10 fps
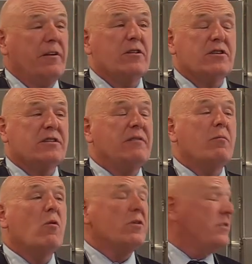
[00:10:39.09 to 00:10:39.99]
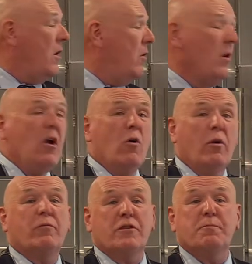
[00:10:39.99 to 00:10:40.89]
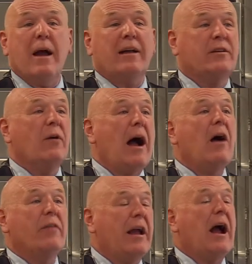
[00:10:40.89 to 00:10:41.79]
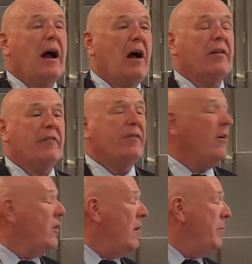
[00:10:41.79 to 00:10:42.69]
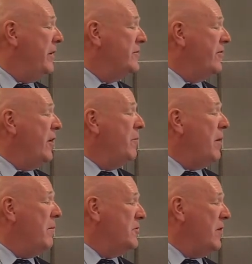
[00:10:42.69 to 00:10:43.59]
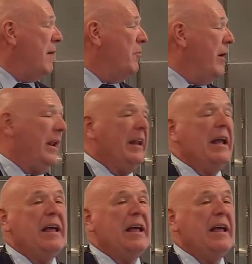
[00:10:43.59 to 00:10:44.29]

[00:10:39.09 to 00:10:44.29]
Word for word: Villages even more so with respect to how they how they fire companies, fire departments are operated.